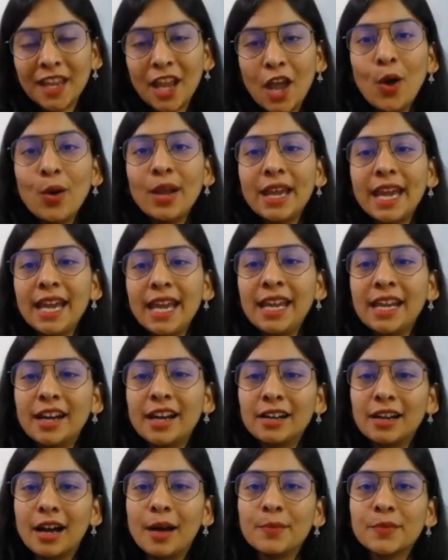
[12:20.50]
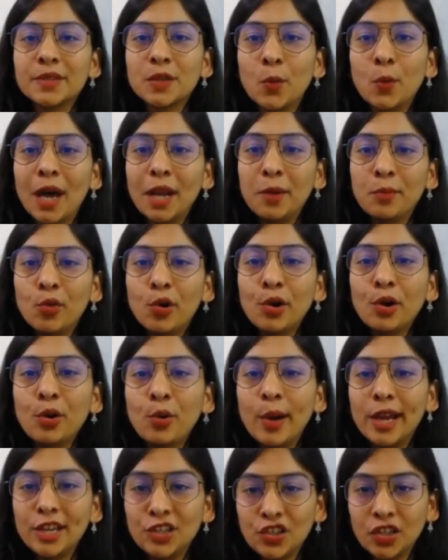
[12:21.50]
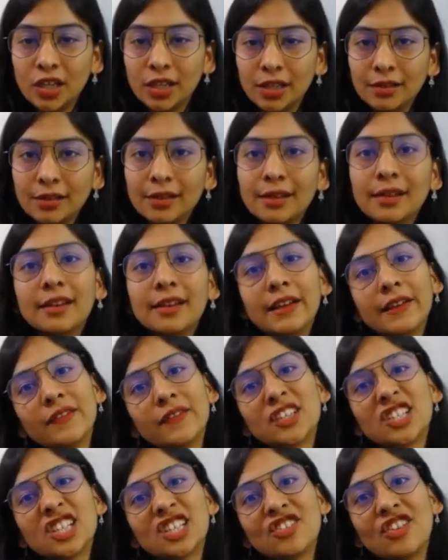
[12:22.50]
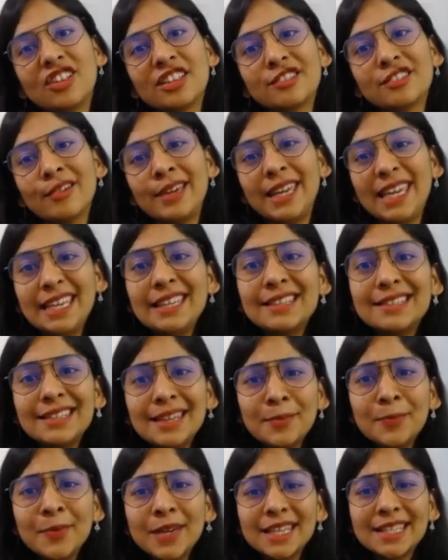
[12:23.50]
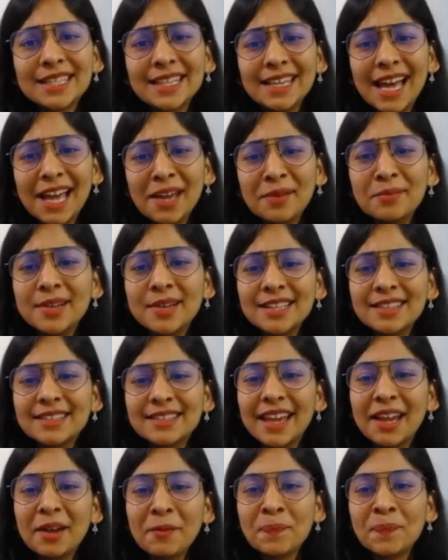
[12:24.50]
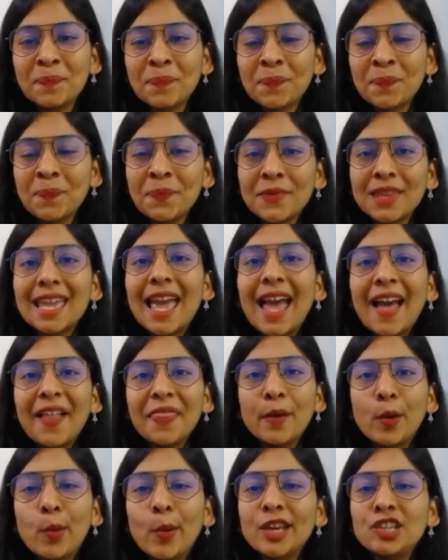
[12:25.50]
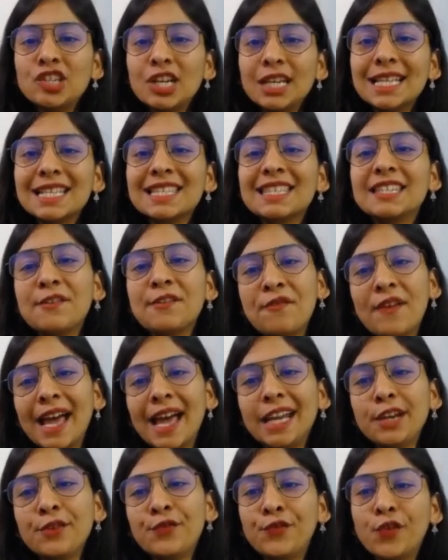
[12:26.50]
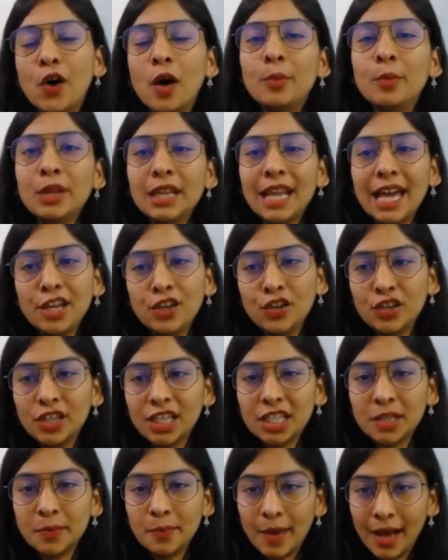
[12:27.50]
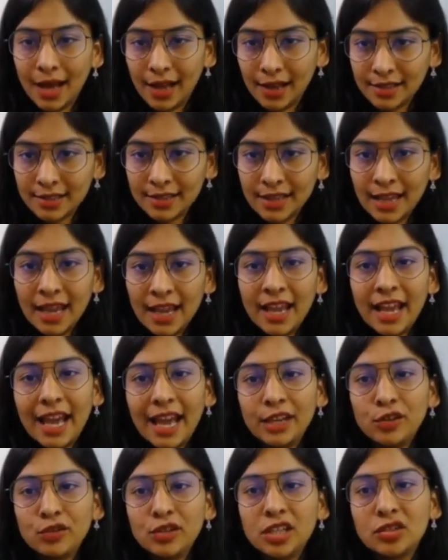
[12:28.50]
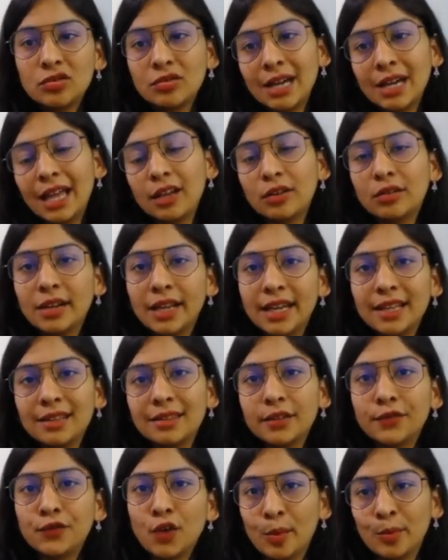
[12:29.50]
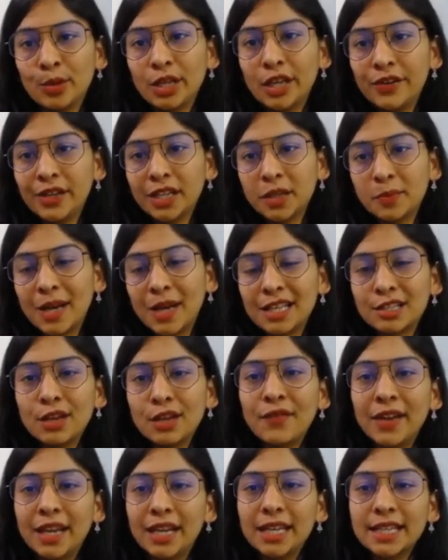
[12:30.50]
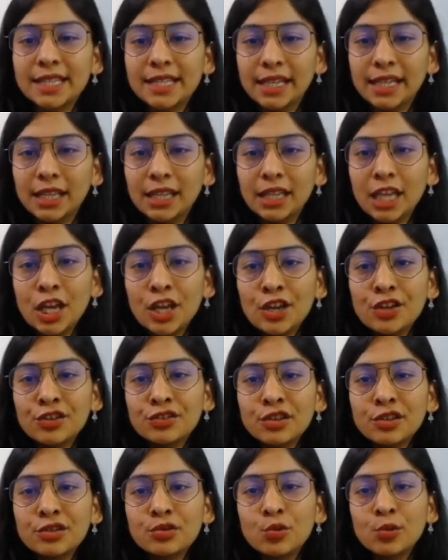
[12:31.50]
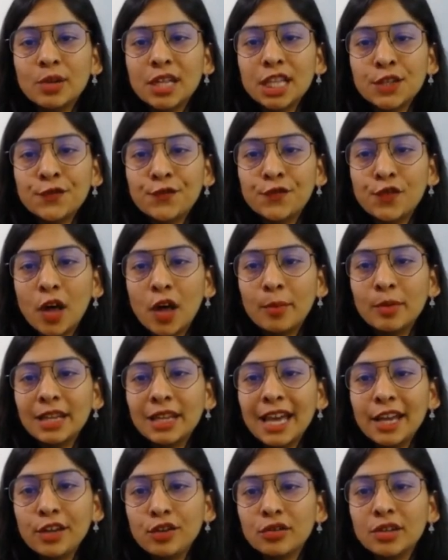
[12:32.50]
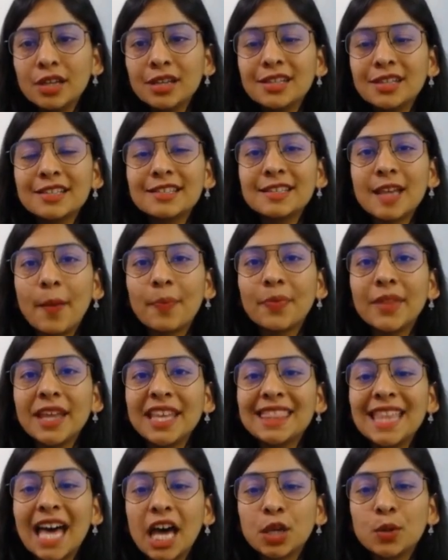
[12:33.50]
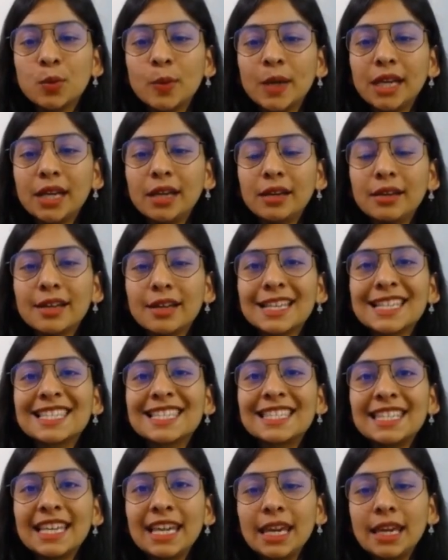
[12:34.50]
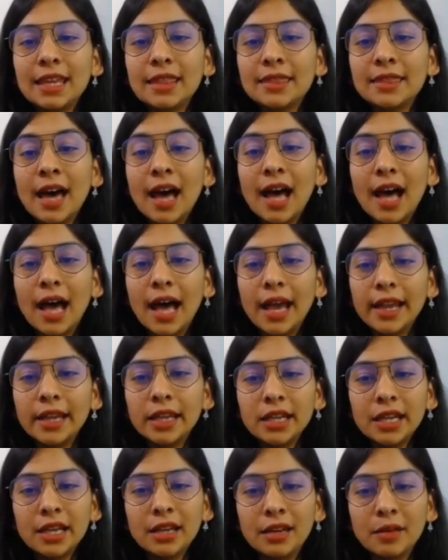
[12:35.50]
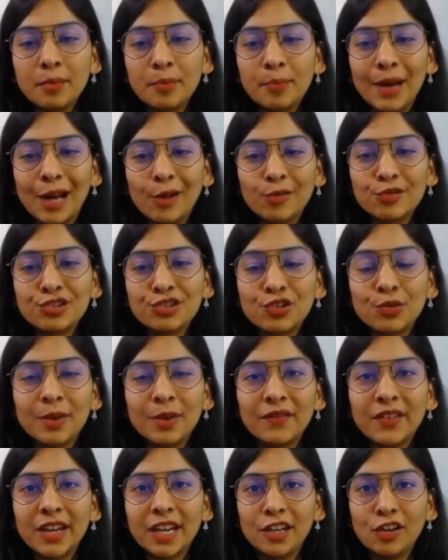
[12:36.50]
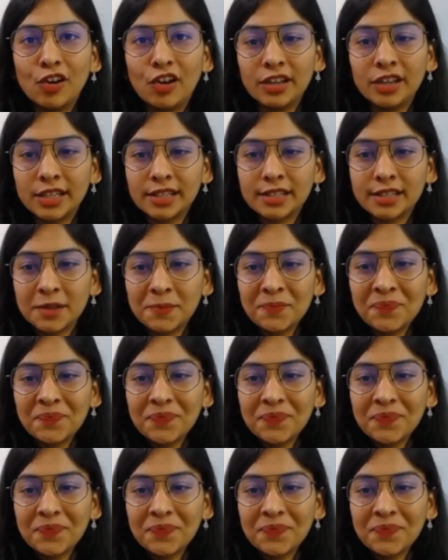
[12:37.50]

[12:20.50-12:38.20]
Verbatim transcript: Okay, here comes one more question, which is also easy peasy, I must say. And the question is define formula unit mass and you need to calculate the formula unit mass of NaCl. So students, formula unit is something that we see in the ionic compounds to be very honest.